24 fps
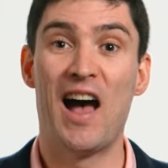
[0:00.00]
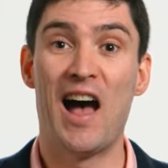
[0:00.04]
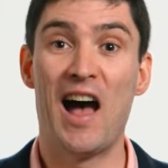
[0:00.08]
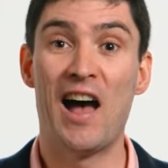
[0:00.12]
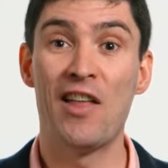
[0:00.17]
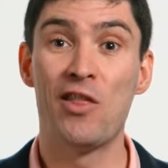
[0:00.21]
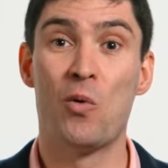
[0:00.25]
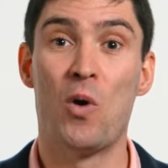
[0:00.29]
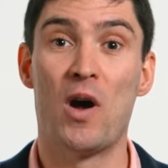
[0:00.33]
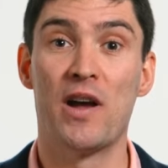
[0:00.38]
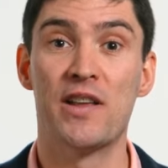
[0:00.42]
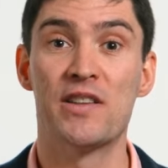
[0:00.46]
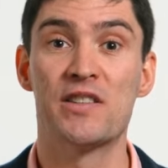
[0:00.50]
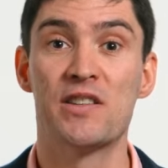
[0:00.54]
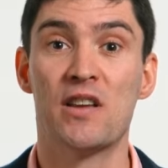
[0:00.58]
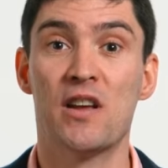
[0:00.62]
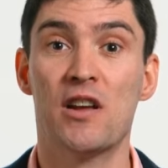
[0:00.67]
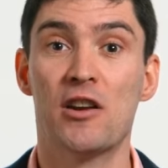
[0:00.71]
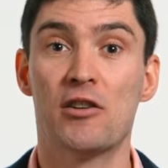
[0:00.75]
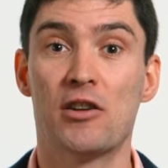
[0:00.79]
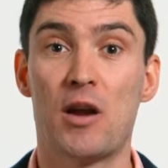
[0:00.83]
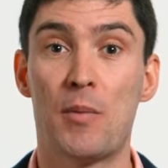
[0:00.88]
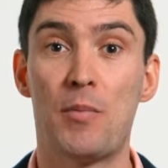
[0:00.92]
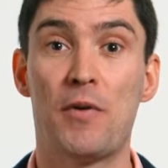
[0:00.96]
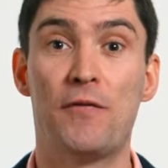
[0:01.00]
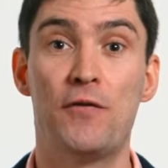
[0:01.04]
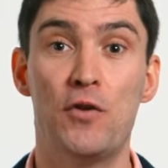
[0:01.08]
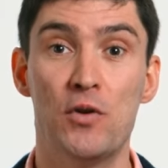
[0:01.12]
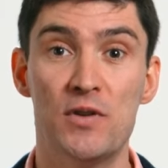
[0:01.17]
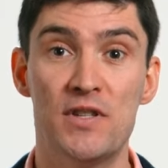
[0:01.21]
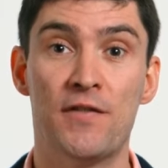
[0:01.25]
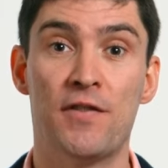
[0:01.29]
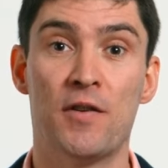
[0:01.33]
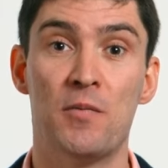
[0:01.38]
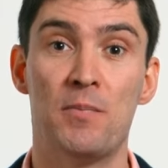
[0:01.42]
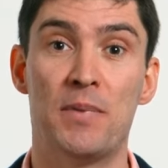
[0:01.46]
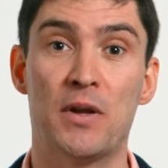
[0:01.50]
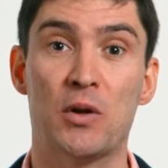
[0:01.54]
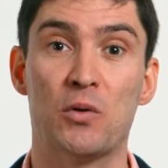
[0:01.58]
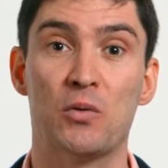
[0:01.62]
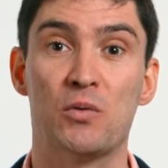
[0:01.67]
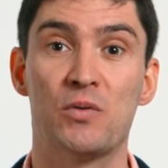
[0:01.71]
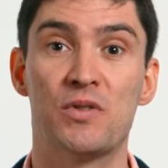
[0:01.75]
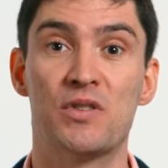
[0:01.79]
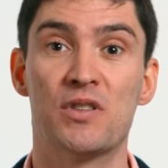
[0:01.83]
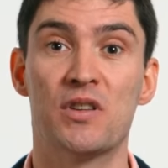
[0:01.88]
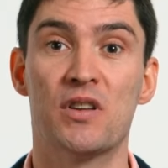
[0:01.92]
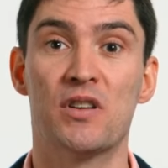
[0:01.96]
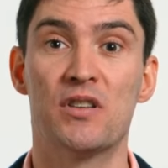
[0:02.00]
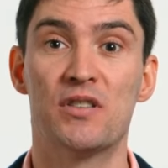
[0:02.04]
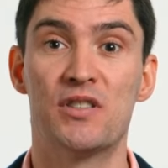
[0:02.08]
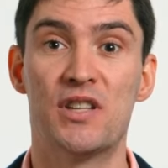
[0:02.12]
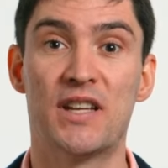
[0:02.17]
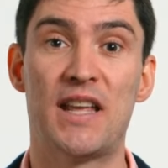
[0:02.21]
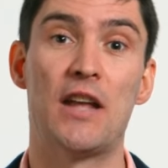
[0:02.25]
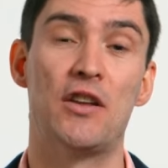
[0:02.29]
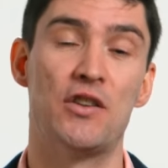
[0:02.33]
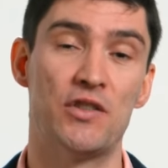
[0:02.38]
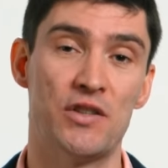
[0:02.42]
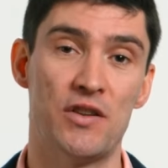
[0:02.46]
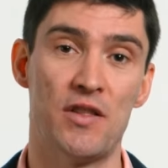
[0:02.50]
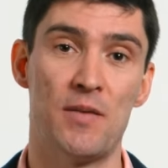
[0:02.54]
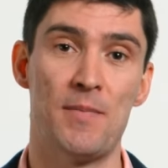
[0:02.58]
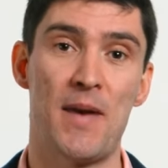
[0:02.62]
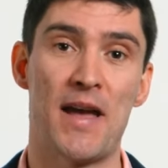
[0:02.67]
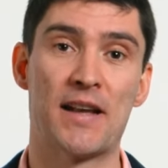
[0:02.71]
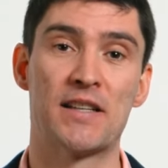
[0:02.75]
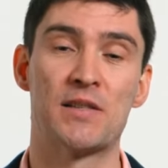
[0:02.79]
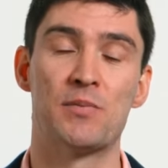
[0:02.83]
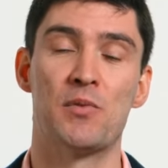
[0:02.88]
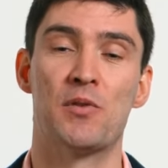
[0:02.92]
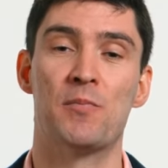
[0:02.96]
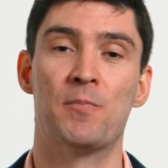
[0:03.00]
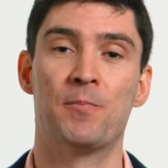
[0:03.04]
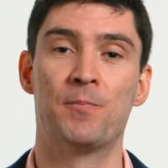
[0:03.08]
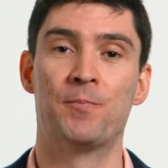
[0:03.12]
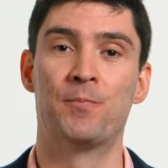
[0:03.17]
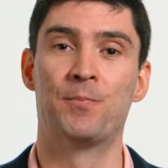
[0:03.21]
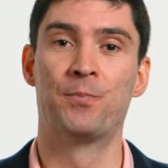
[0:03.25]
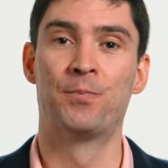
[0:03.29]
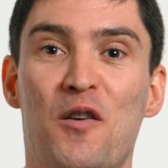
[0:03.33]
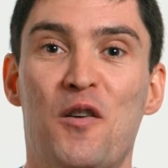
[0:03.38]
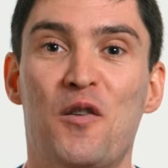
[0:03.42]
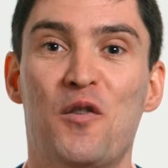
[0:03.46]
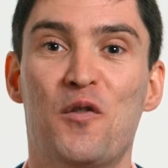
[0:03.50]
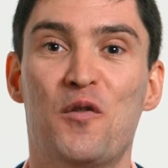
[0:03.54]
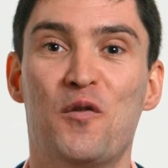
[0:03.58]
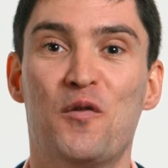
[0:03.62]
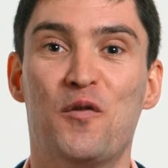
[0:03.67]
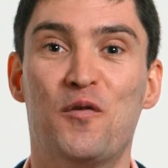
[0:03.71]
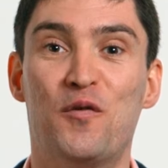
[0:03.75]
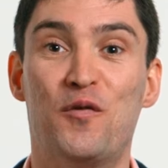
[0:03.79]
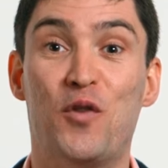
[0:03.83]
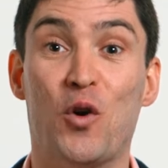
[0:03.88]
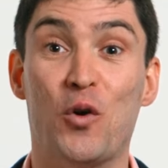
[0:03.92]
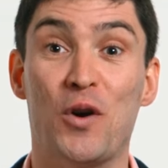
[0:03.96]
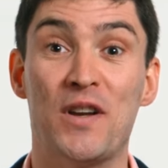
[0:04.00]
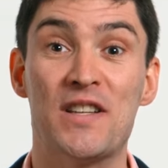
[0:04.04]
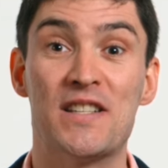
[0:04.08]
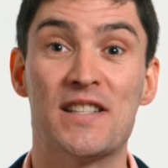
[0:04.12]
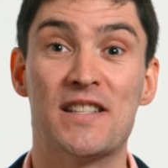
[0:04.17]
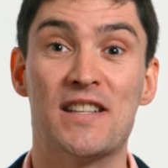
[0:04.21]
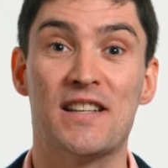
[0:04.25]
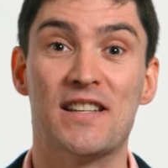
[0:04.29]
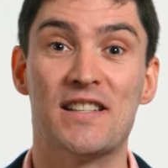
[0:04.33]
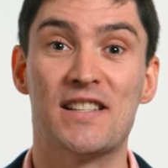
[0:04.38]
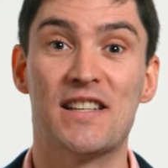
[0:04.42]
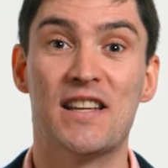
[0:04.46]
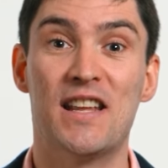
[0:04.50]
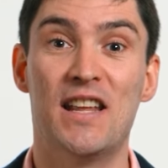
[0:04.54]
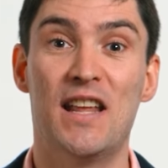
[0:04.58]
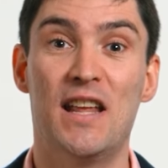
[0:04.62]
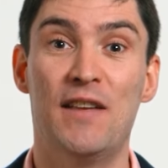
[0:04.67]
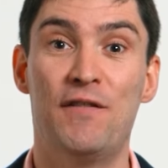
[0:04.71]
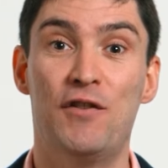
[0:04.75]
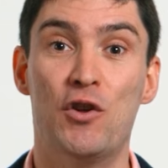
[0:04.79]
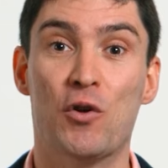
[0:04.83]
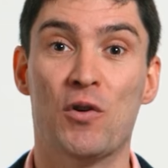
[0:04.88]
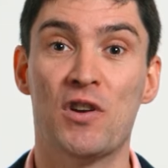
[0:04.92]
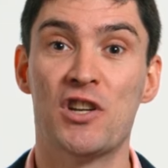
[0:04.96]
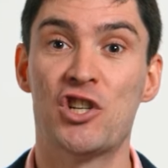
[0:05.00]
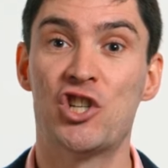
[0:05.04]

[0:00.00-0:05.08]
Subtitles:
Otherwise, grab a few different bills to get you to the maximum. For instance, if you're in a